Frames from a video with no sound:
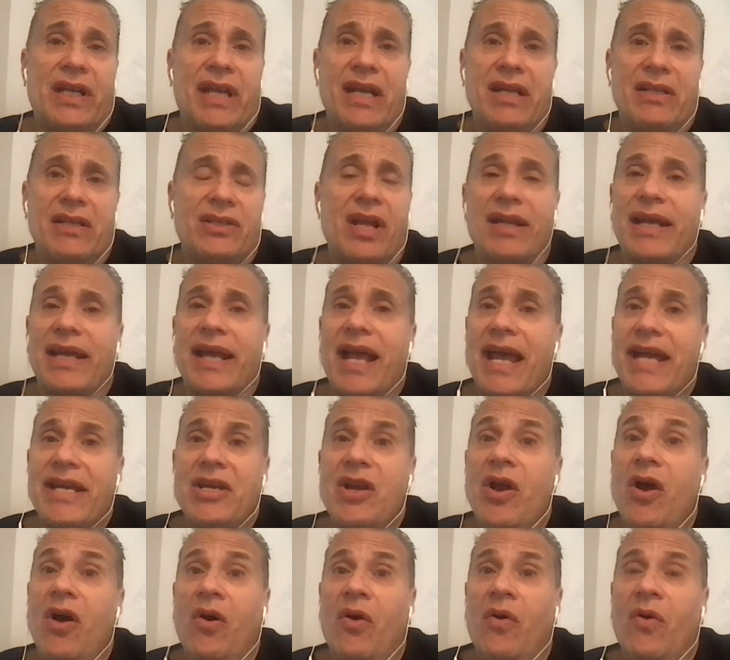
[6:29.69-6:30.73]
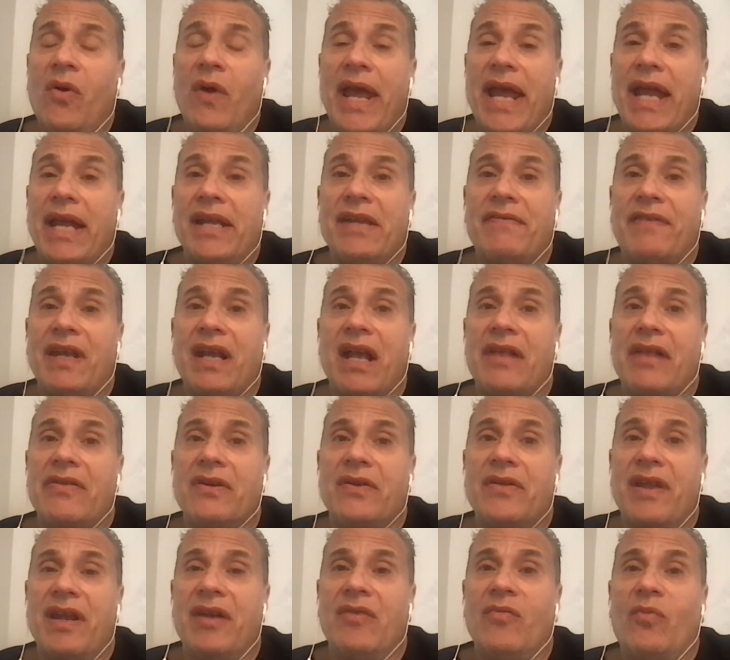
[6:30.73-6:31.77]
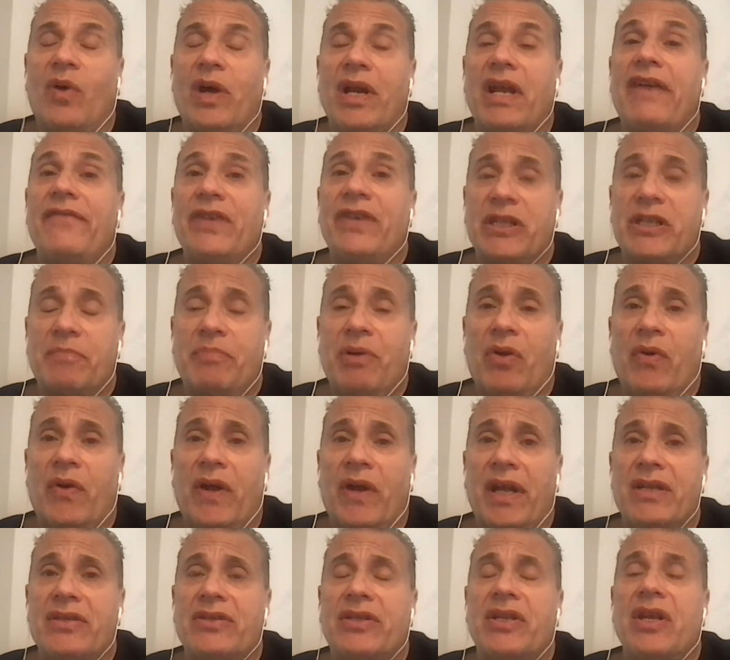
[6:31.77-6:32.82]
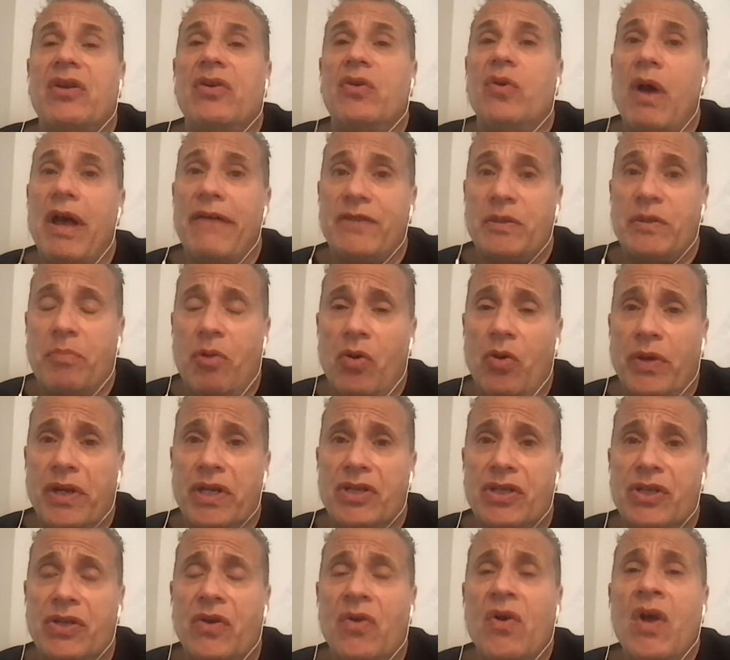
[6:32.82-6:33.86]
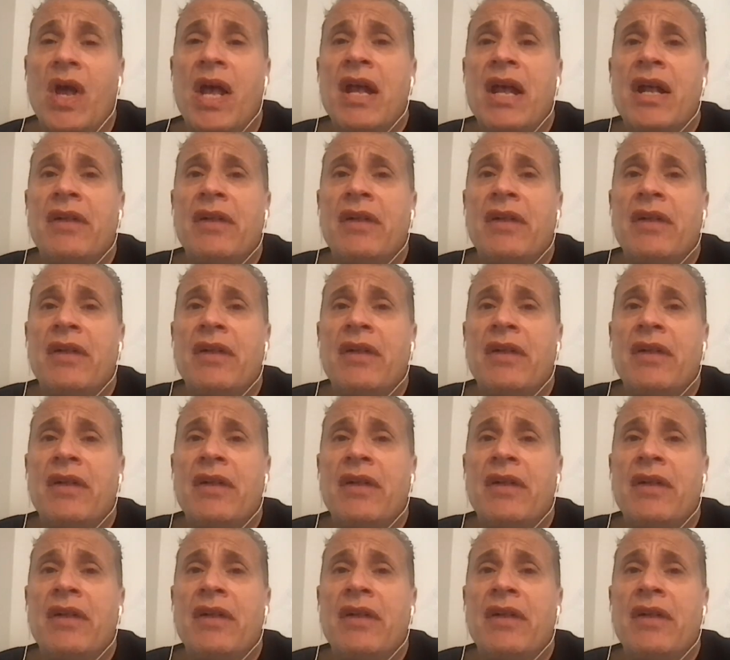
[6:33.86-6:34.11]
and it's not like I know anything other than what I've experienced and who I've spoken to,